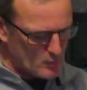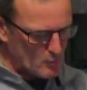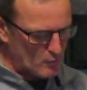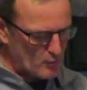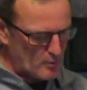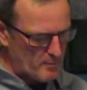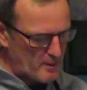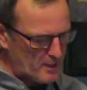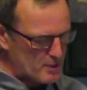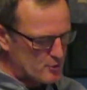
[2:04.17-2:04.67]

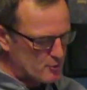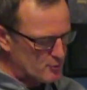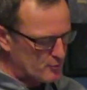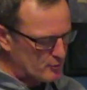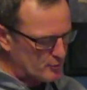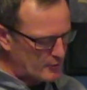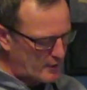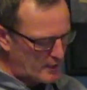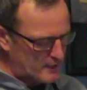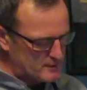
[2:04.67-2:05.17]
we make
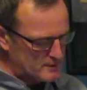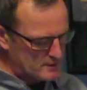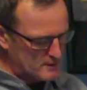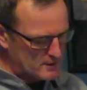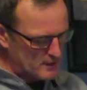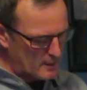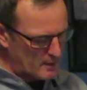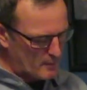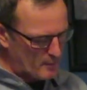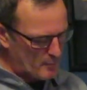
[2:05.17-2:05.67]
sure
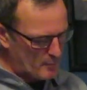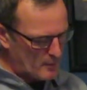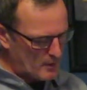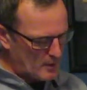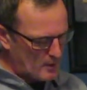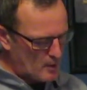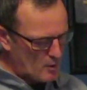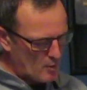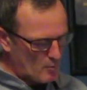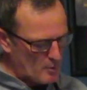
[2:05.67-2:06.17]
that
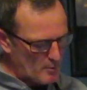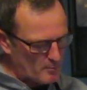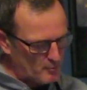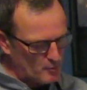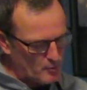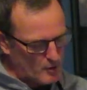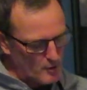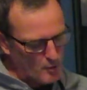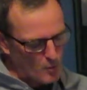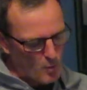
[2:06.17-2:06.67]
we
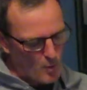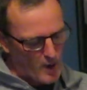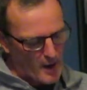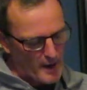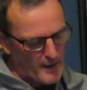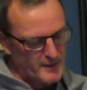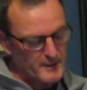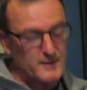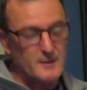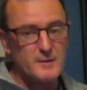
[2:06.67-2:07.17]
put the
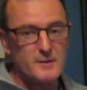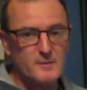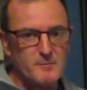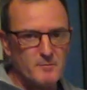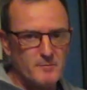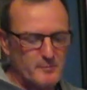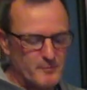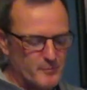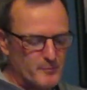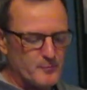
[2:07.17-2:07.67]
white
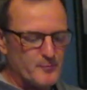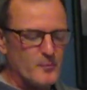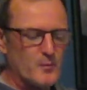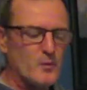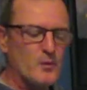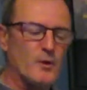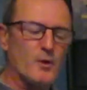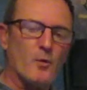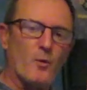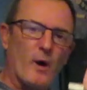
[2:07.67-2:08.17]

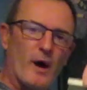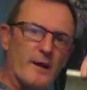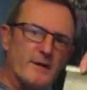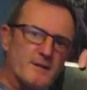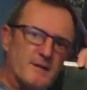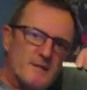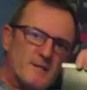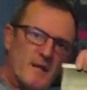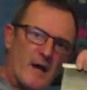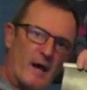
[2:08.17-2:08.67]

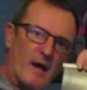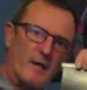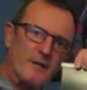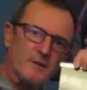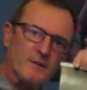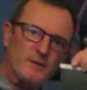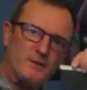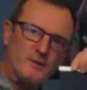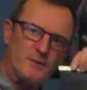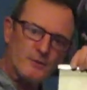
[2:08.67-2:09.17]

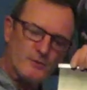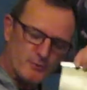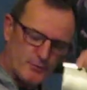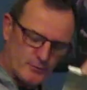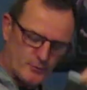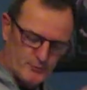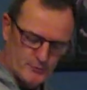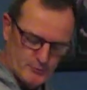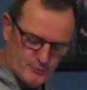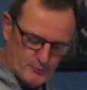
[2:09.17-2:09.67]
side
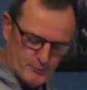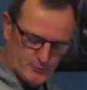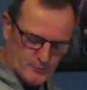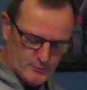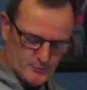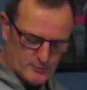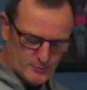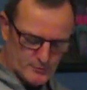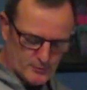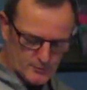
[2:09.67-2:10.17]

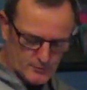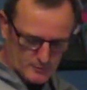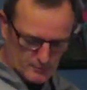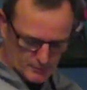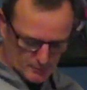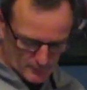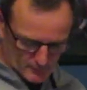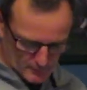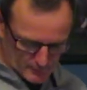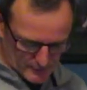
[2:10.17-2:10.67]

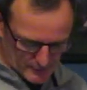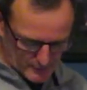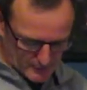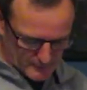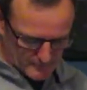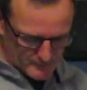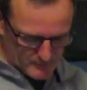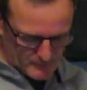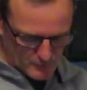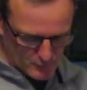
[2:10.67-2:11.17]
to
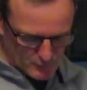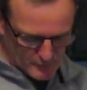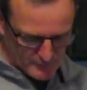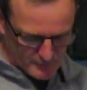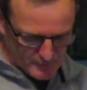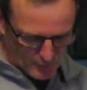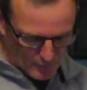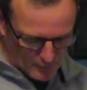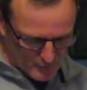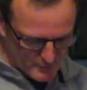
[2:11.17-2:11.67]
the
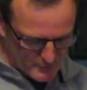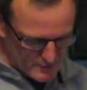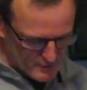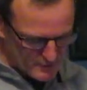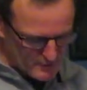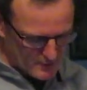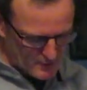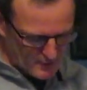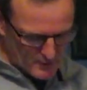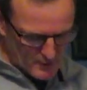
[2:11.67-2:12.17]

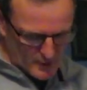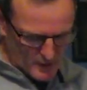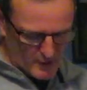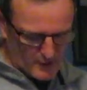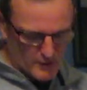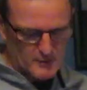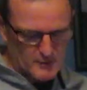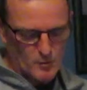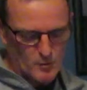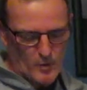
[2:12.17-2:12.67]
front,
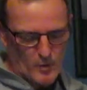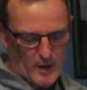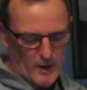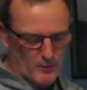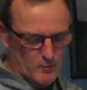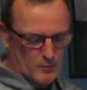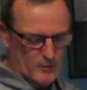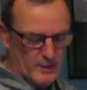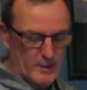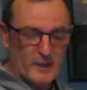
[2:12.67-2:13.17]
and
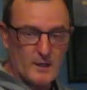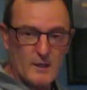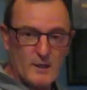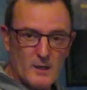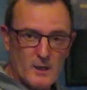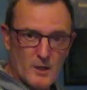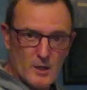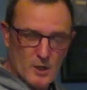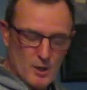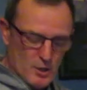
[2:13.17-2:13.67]
when we
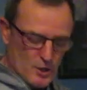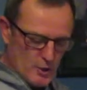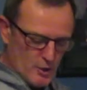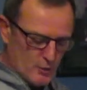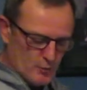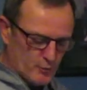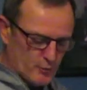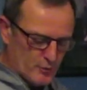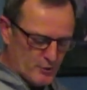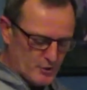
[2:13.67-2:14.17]

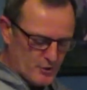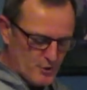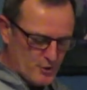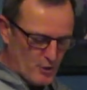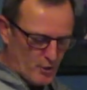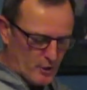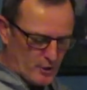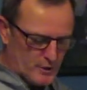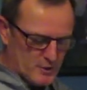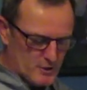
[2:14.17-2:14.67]
do the
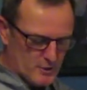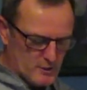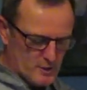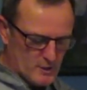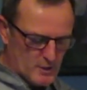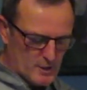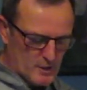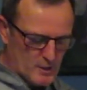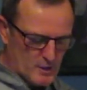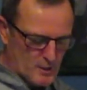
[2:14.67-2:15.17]
shot,
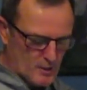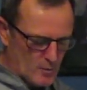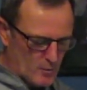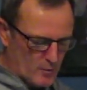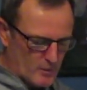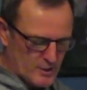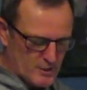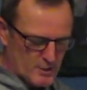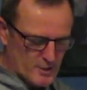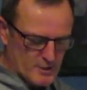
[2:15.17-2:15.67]

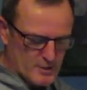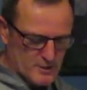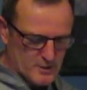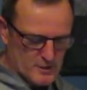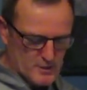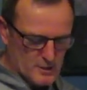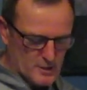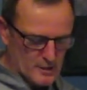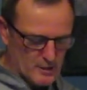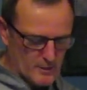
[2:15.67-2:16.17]
we
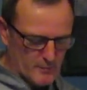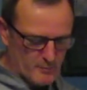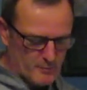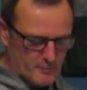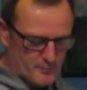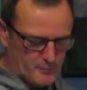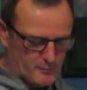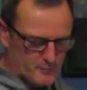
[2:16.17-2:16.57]
just turn